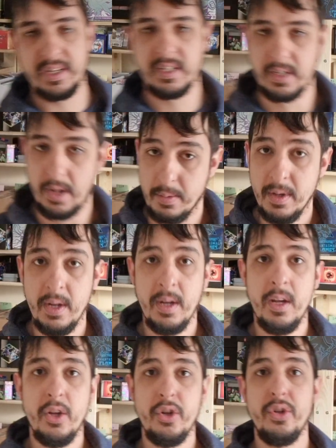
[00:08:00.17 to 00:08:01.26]
to go.
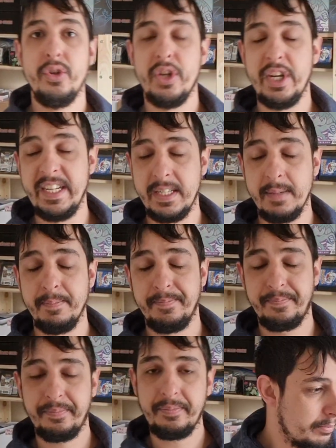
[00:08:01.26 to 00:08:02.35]
Easy.
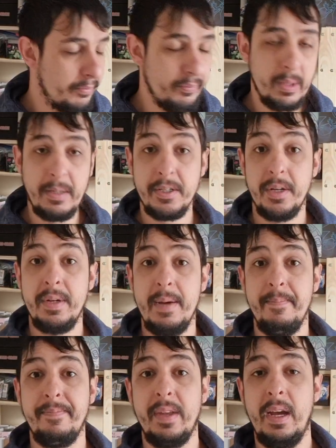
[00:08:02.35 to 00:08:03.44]
So yeah,
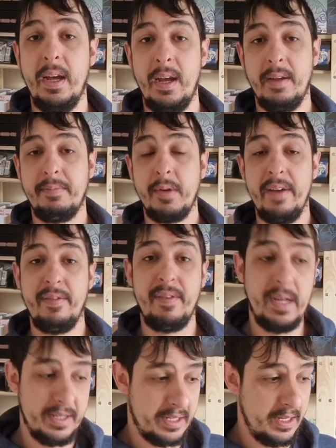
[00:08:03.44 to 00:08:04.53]
got everything
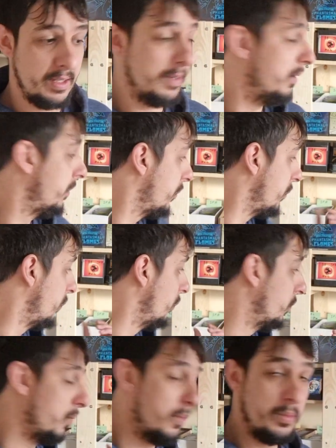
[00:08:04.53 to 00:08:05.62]
listed.
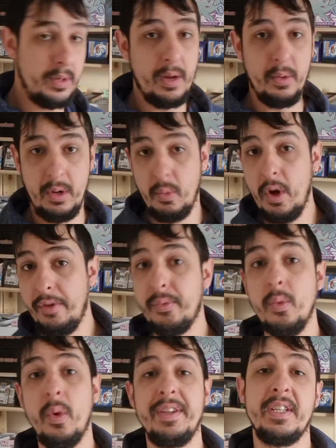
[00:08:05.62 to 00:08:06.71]
I'll work
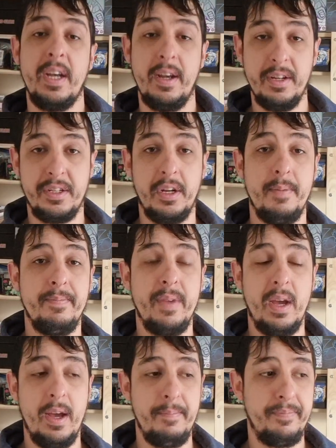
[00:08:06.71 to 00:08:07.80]
through one set at a time.
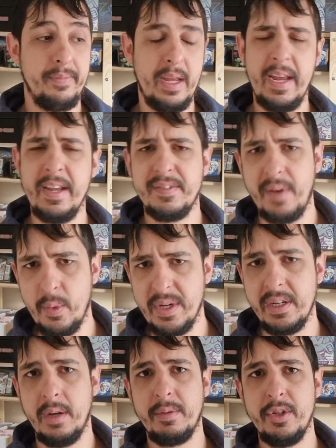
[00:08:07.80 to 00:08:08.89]
It is very
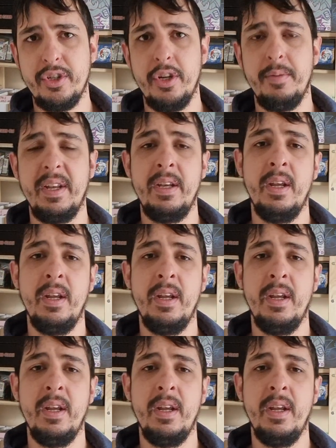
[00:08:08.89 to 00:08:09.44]
time consuming.